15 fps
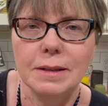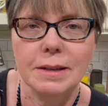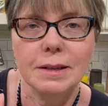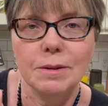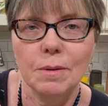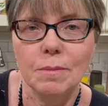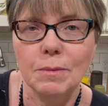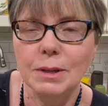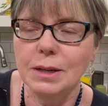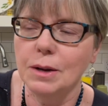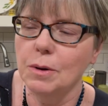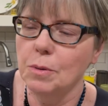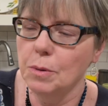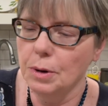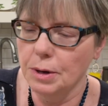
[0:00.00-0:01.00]
This one was a
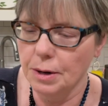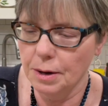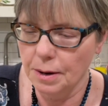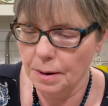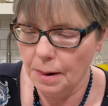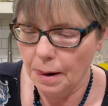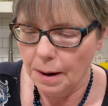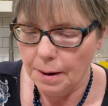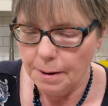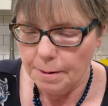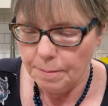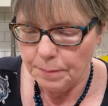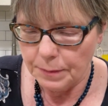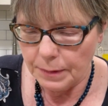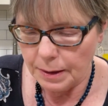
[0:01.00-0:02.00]
quarter
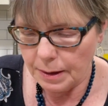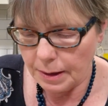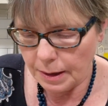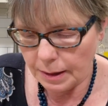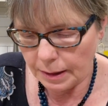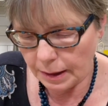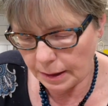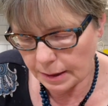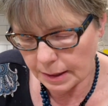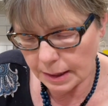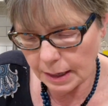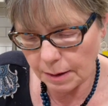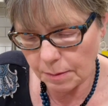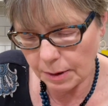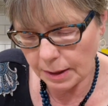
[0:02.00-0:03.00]
and let's
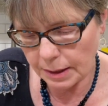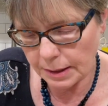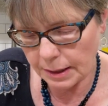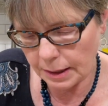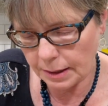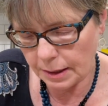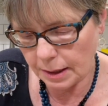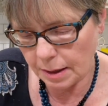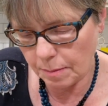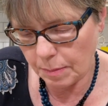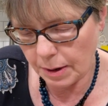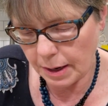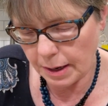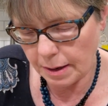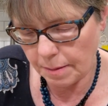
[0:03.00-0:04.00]
see what it says on the
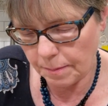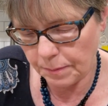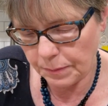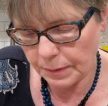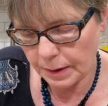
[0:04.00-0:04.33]
bottom.